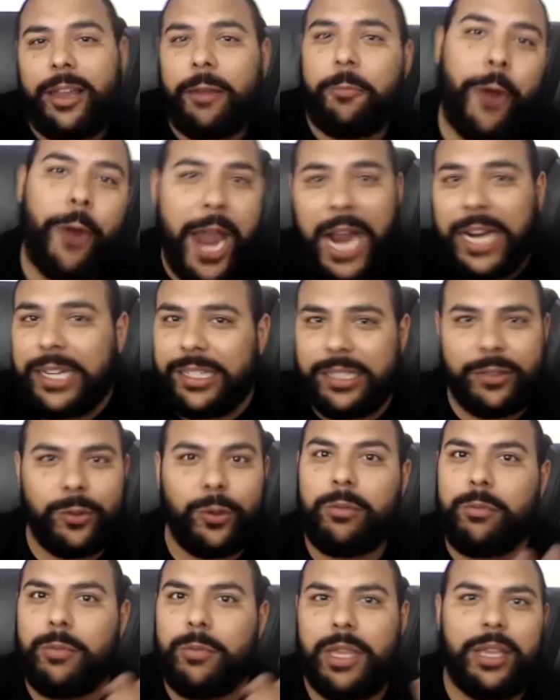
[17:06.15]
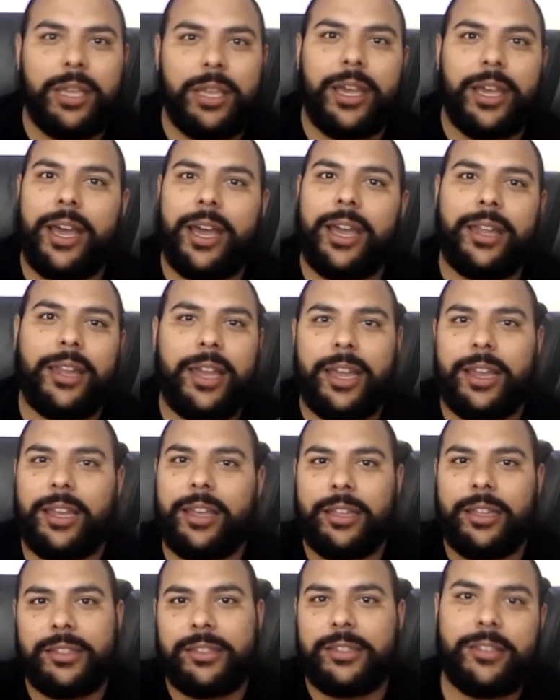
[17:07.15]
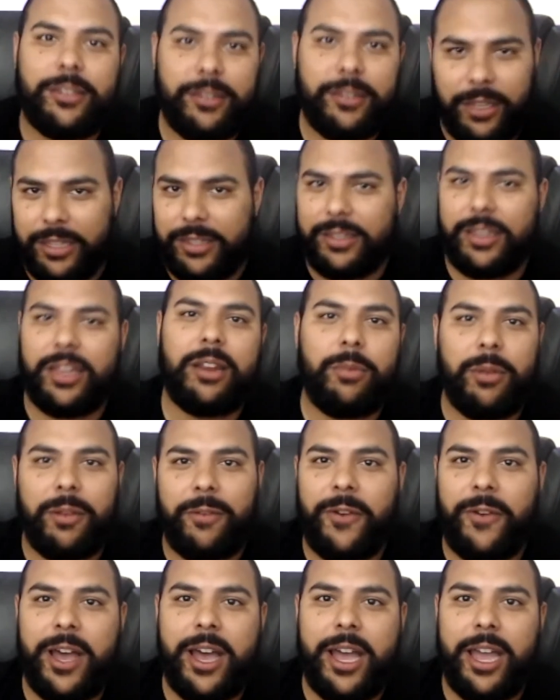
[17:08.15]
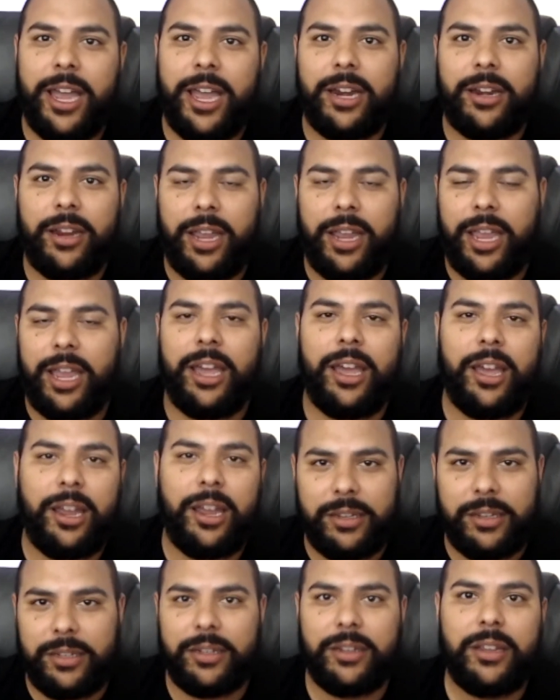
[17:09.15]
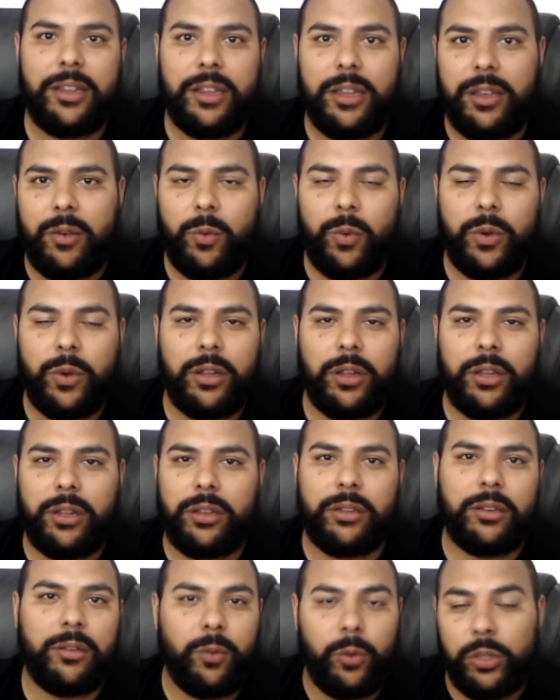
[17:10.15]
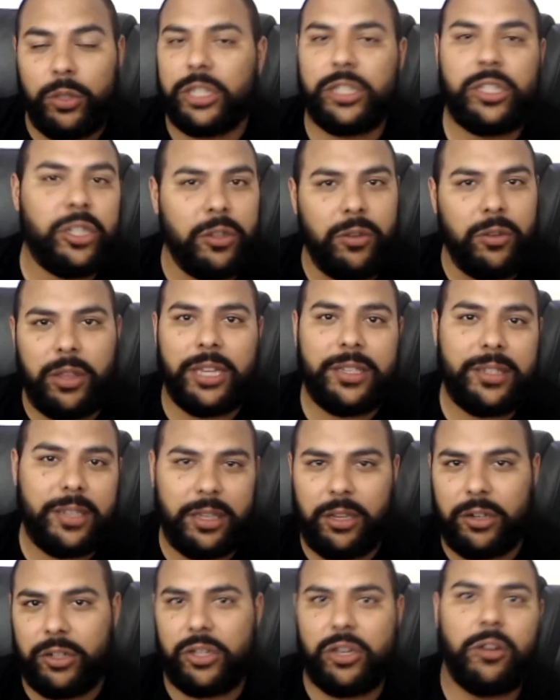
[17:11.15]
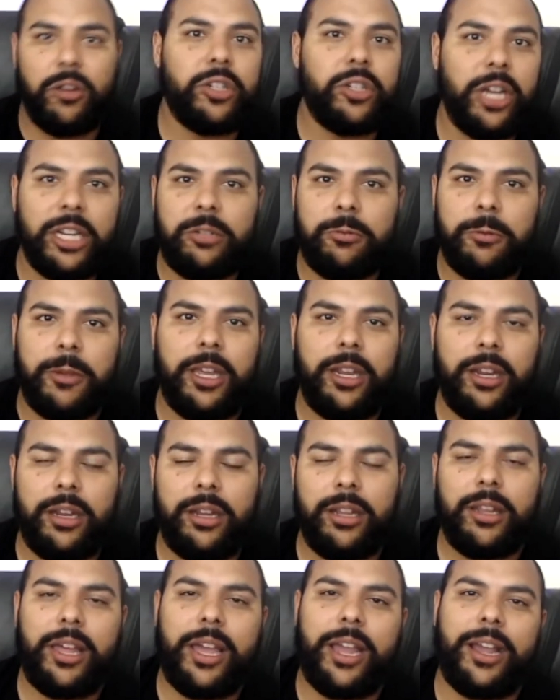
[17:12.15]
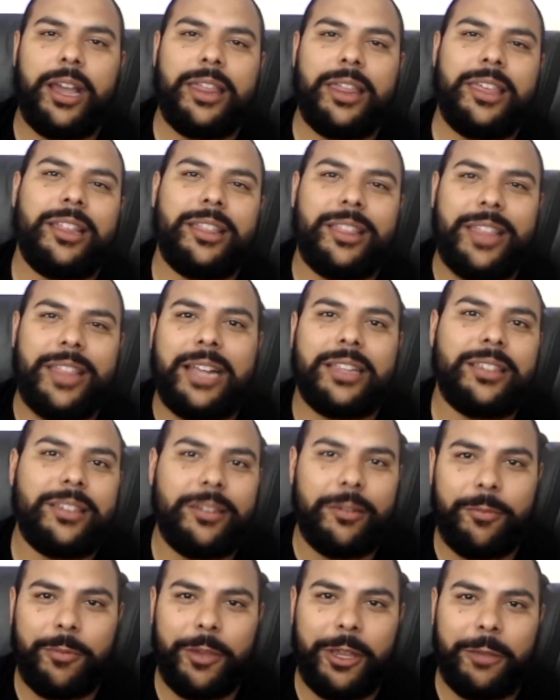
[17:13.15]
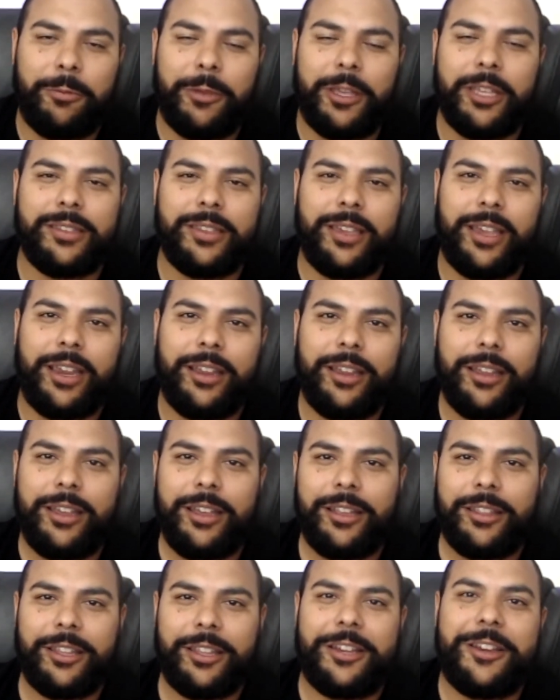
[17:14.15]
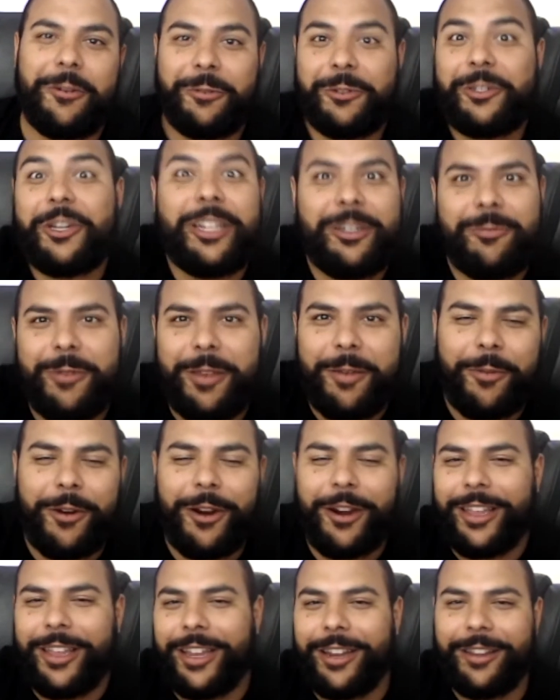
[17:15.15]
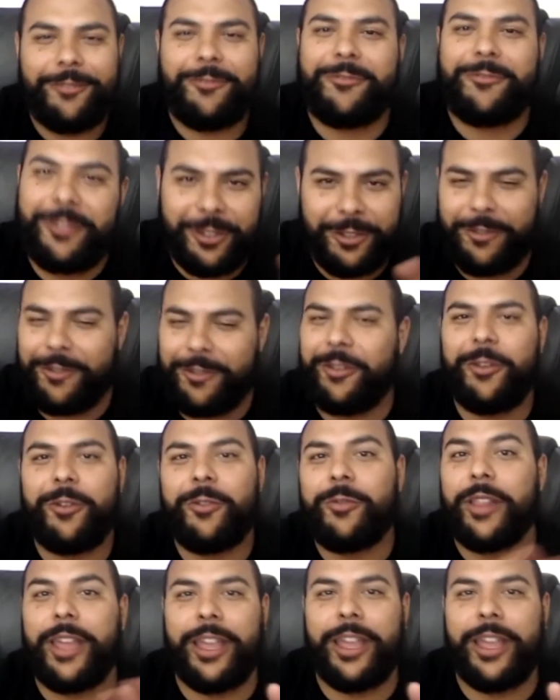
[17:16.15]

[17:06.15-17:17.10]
practice with me, guy. Like it's gonna be fine, and we'll just do this, and there's no judgment. Like I think that's the big piece, like the no judgment part. Like who, like